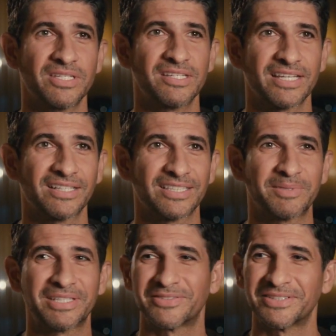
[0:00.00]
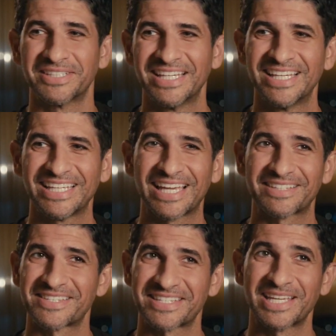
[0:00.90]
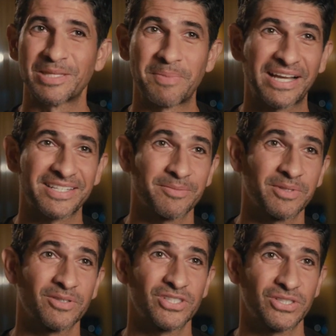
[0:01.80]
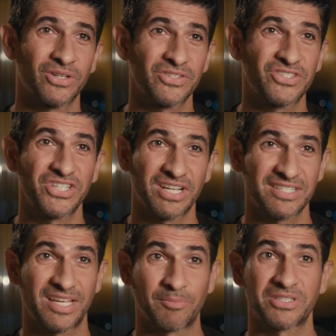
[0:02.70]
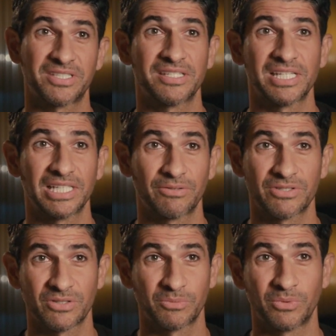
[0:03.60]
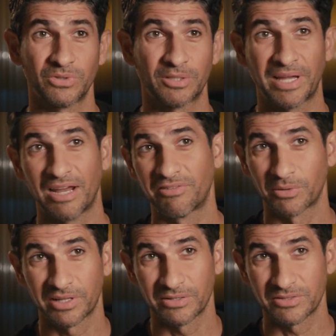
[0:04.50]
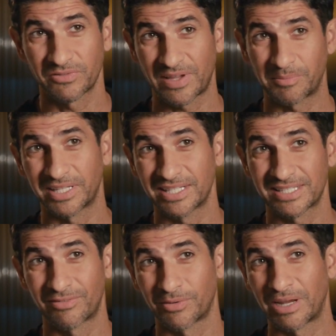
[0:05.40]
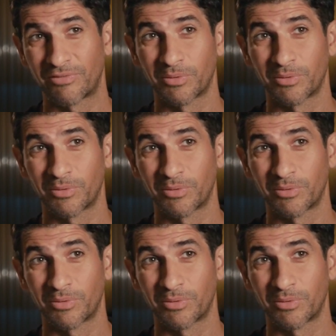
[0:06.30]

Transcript: It's so detailed. I mean, if you get to see in the back of some of those shots just how much detail there is in the wall about every one of those families,